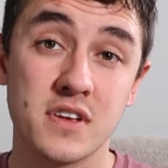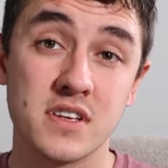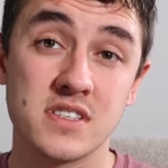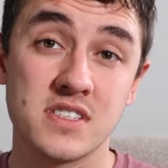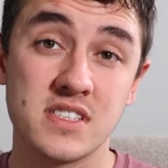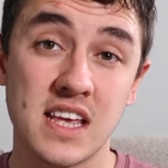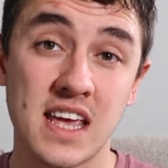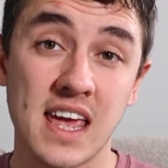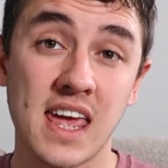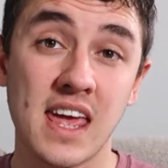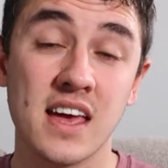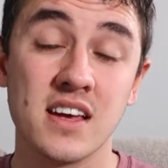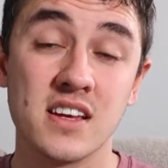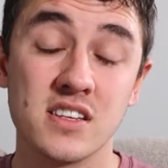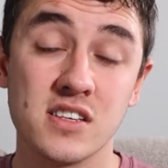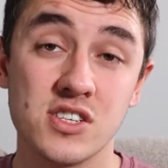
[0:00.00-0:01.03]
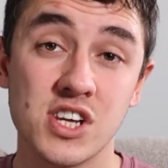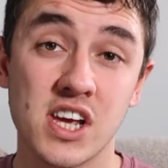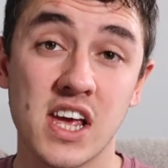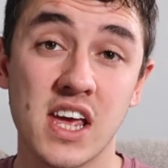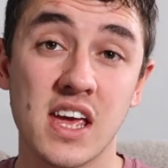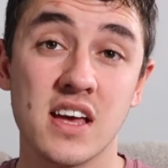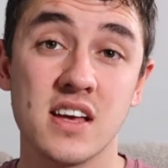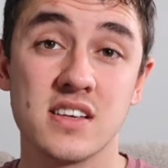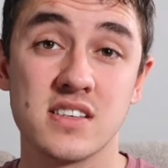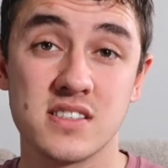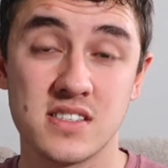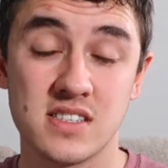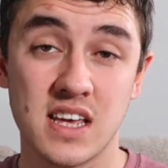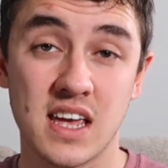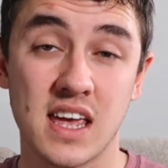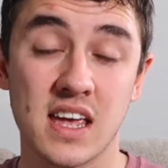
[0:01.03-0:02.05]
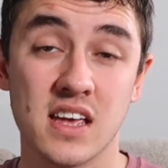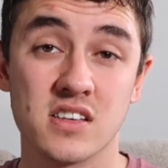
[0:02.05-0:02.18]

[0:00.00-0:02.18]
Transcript: C, G, C.